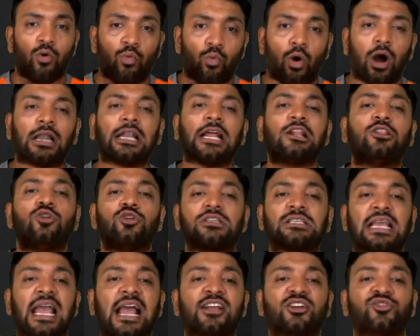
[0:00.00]
What are those
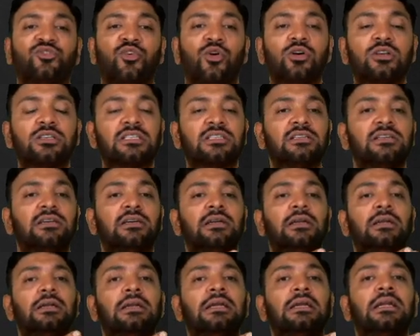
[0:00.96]
cash flows?
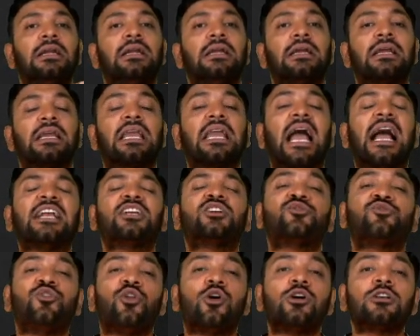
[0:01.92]
Cash
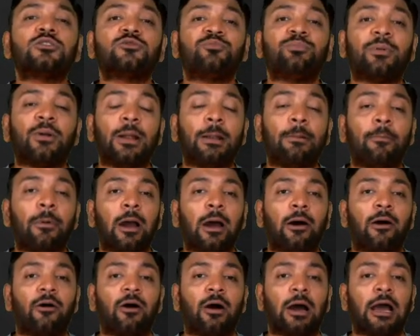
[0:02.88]
flows
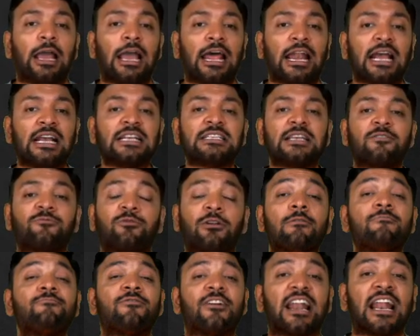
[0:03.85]
arising
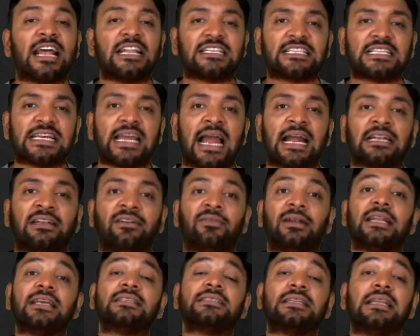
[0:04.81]
from financing
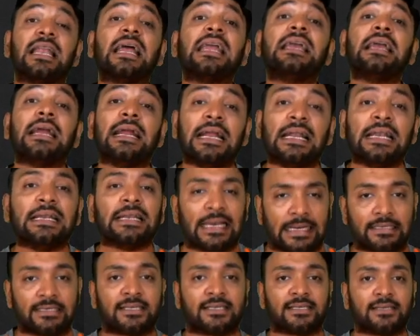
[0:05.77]
activities like
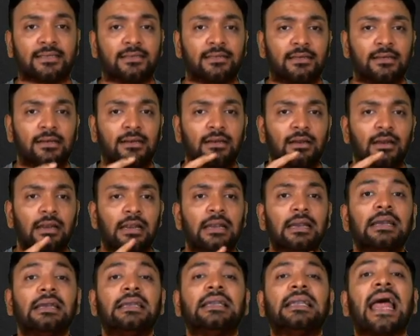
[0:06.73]
interest,
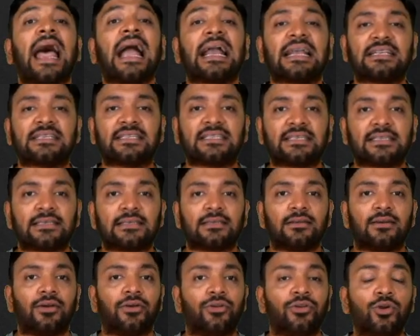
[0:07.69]
tax.
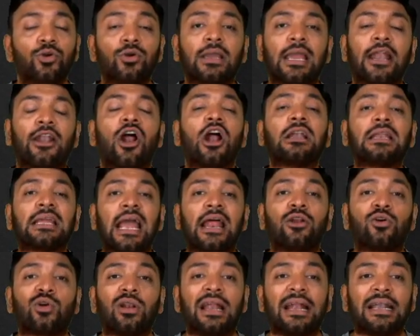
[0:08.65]
You cannot
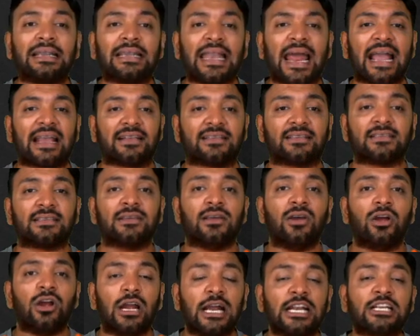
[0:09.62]
calculate tax.
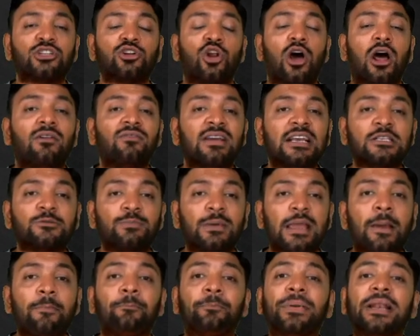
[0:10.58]
It should always
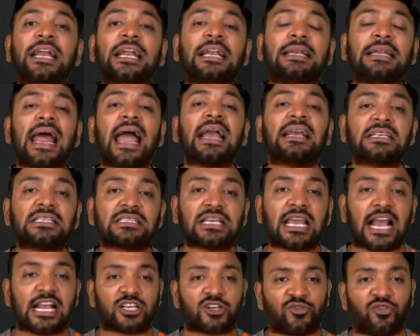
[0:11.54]
be a pre-tax
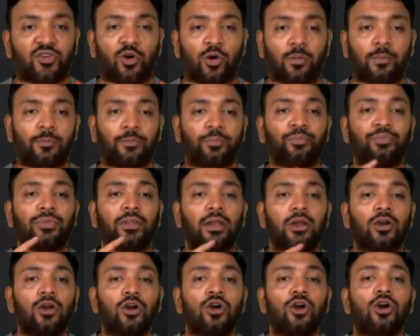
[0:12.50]
cash flow.
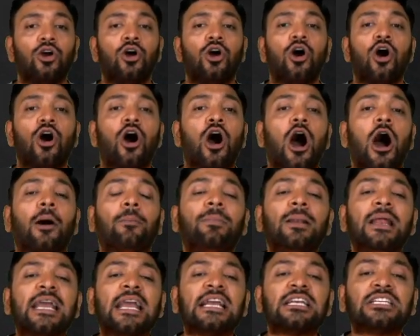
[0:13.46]

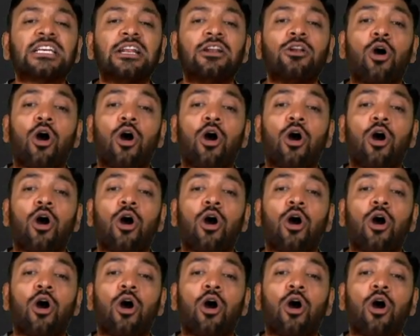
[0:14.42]
Obligation